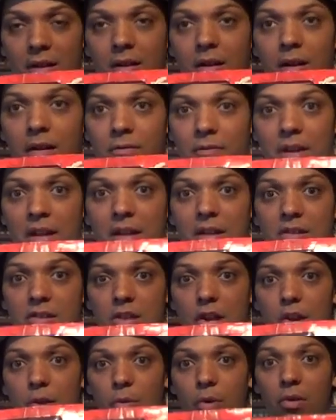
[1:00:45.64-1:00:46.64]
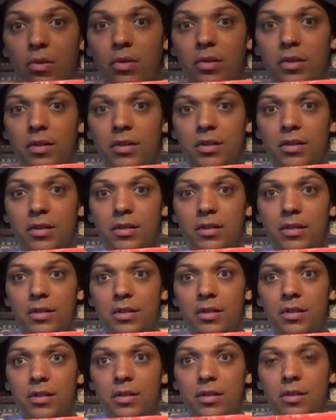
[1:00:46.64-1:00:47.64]
I think, is the only one
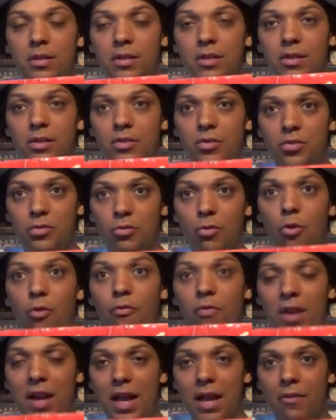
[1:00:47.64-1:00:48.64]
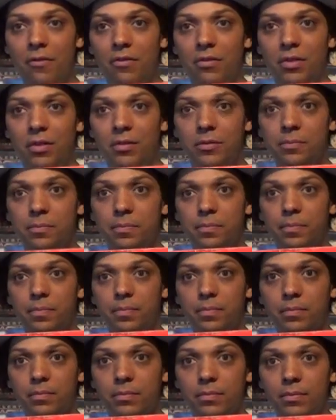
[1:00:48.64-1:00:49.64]
sort of left
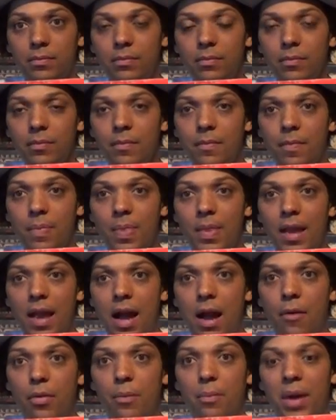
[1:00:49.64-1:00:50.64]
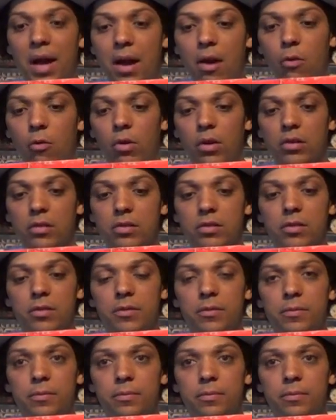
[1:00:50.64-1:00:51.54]
out the PAL ones.